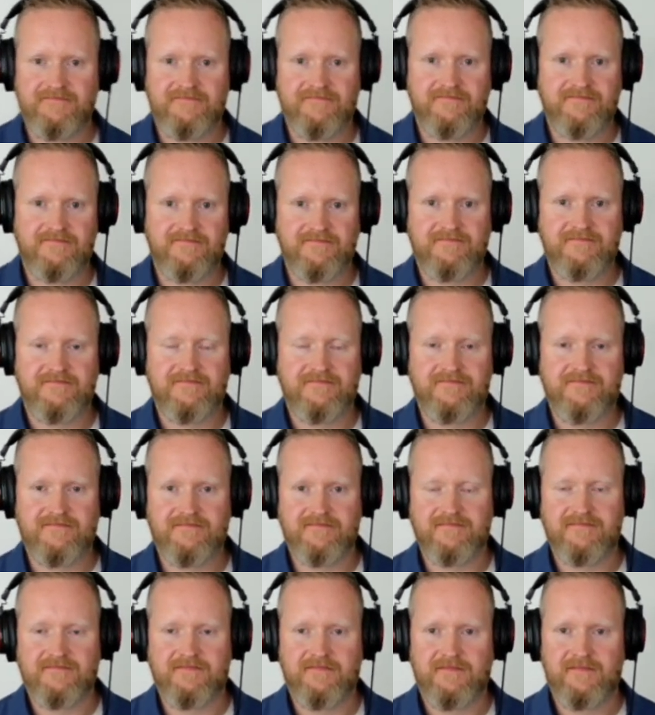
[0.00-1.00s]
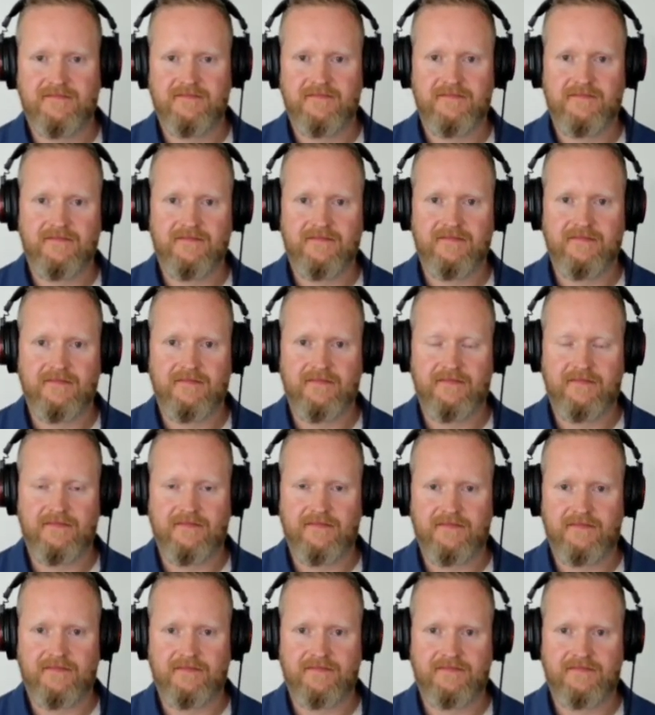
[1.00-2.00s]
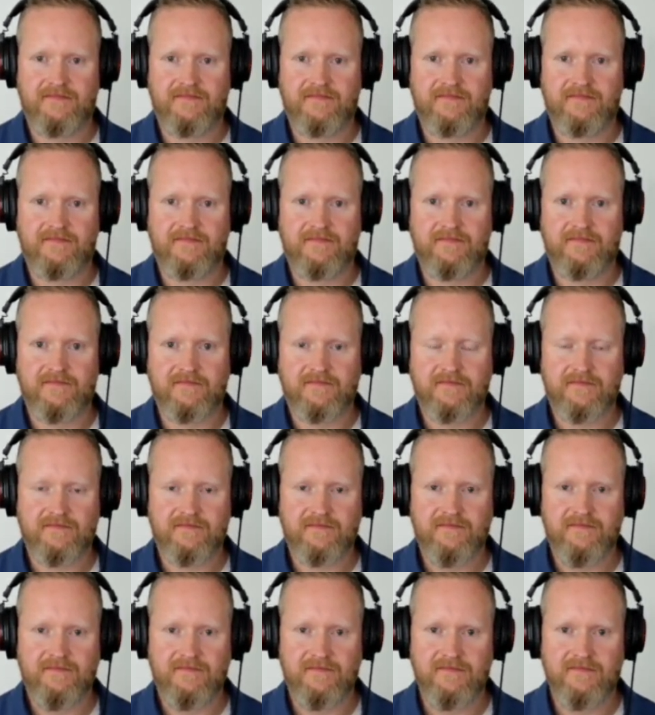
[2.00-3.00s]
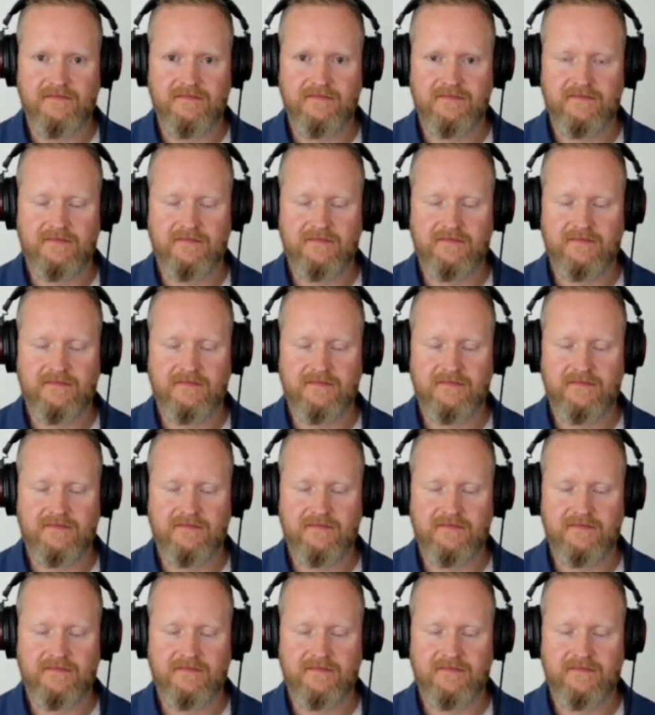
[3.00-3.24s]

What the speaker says: (silent)